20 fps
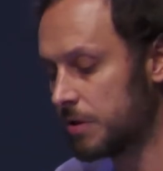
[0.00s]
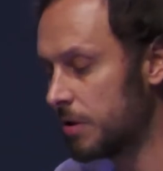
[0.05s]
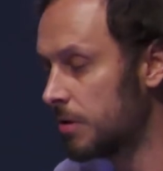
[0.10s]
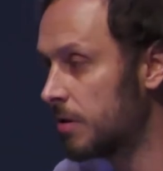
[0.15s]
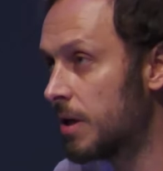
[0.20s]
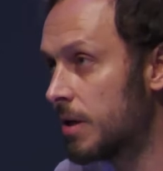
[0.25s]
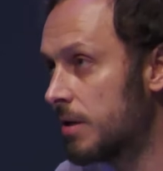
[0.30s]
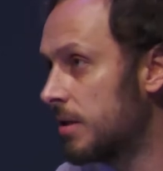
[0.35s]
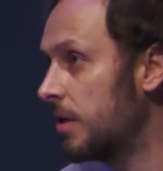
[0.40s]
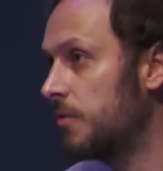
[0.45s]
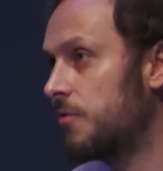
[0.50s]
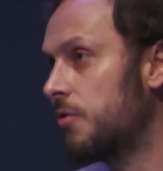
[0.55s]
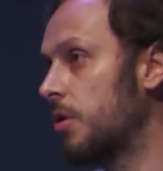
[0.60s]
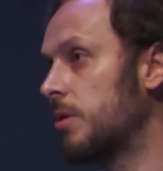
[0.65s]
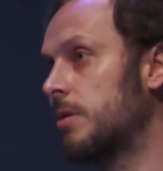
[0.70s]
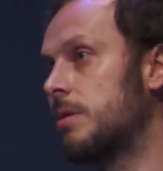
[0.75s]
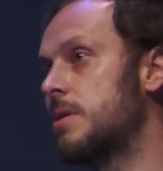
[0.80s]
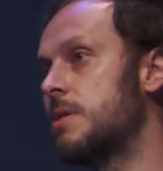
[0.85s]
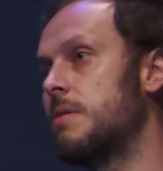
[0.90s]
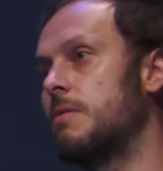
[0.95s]
in
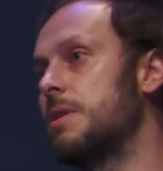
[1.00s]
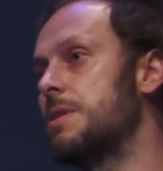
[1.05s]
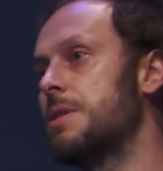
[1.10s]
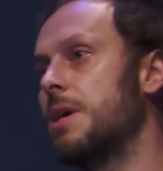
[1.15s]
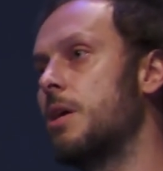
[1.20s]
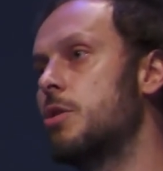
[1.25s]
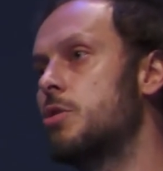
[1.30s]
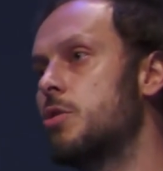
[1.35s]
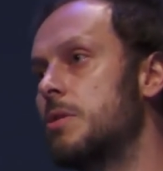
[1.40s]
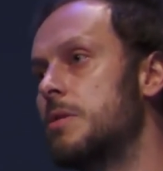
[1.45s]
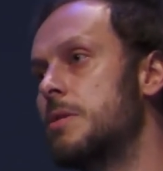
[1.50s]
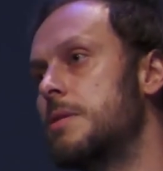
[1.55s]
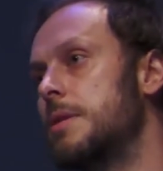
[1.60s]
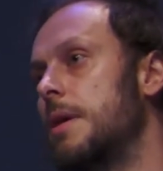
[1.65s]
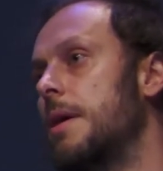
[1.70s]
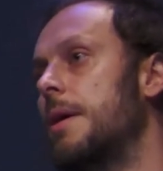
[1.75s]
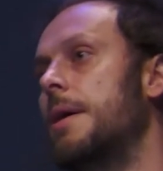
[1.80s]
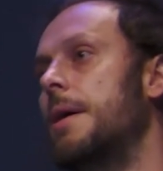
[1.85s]
different civilizations,